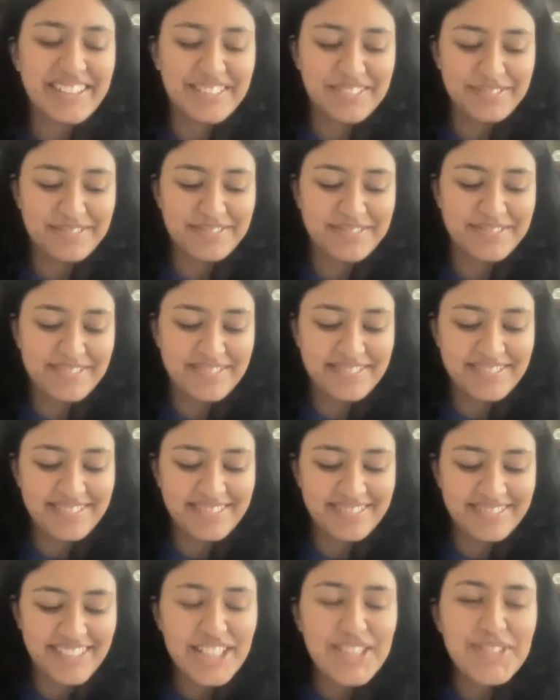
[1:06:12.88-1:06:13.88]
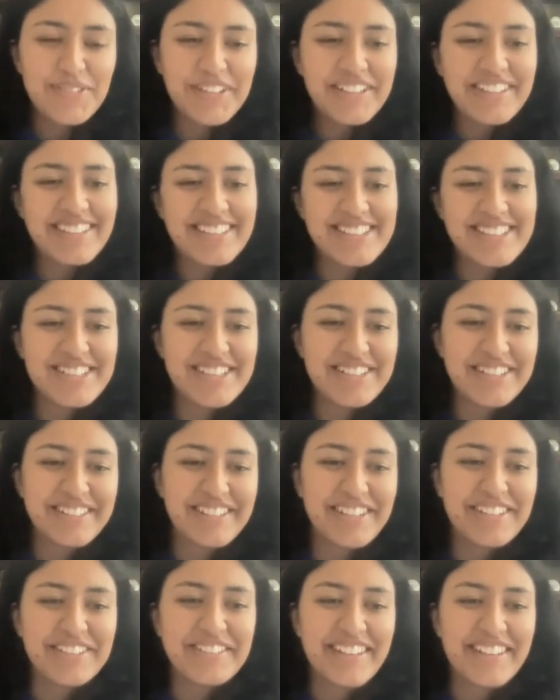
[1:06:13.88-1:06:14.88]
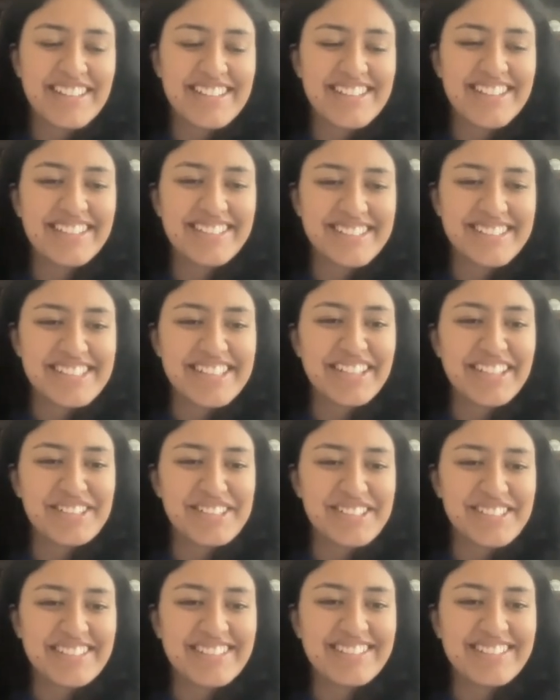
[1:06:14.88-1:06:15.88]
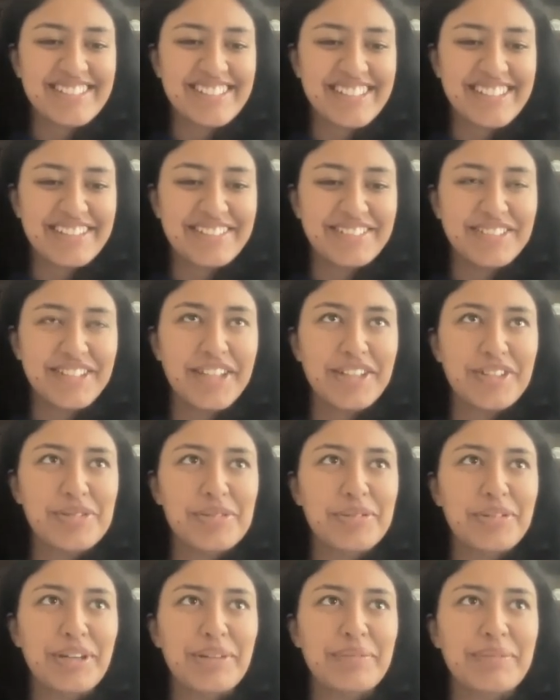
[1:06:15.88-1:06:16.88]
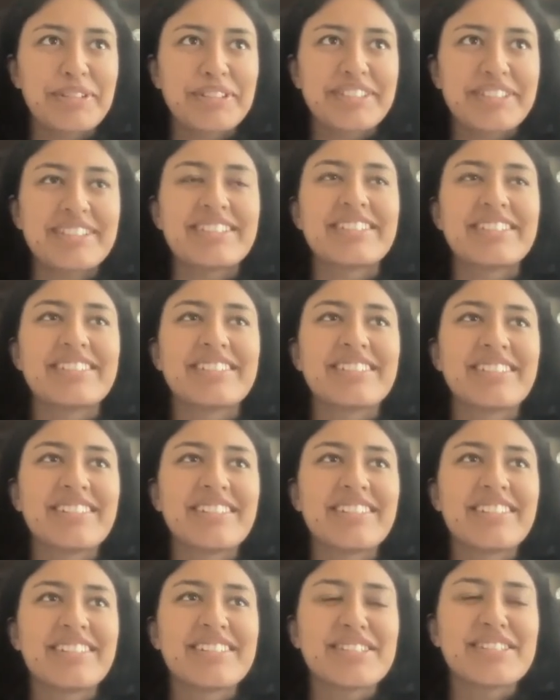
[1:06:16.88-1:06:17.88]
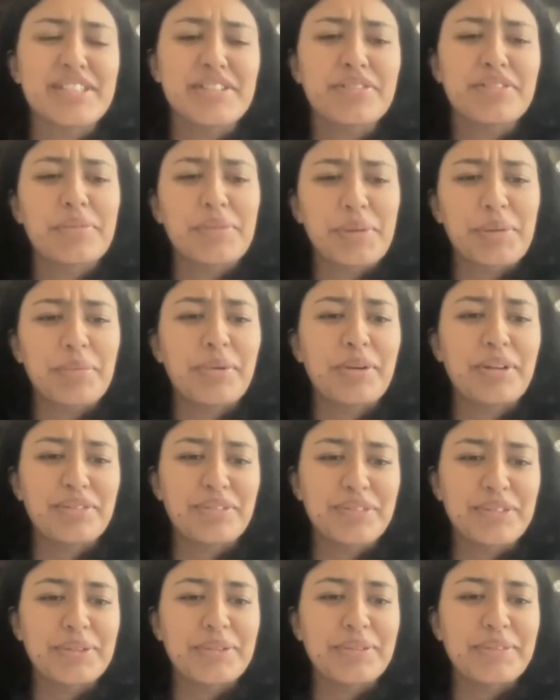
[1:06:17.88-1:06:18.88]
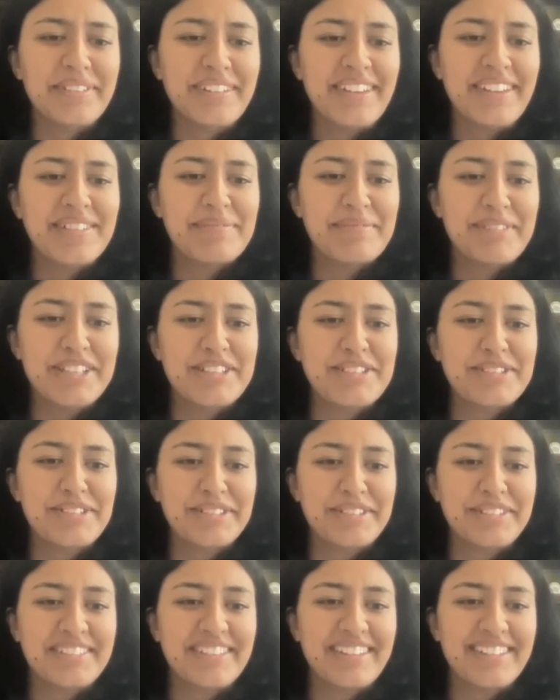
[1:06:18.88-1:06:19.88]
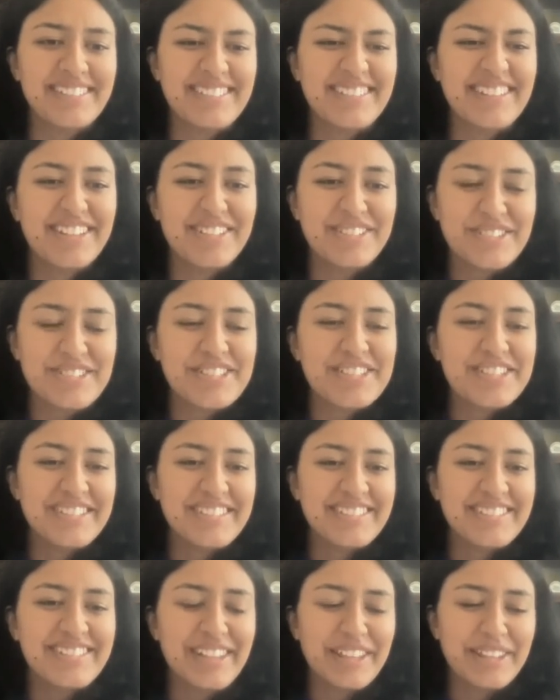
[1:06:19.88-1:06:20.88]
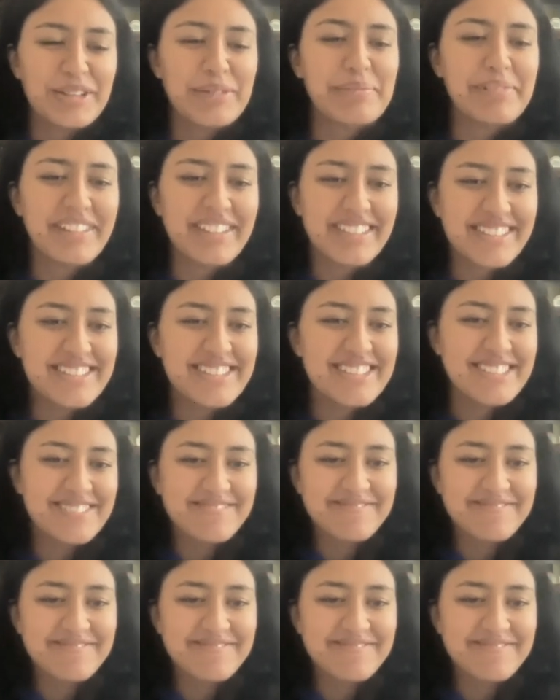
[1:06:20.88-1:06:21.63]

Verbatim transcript: yeah that's very nice to hear that you guys had discussions and that you were able to see from their point of view and make sure that they understood like their place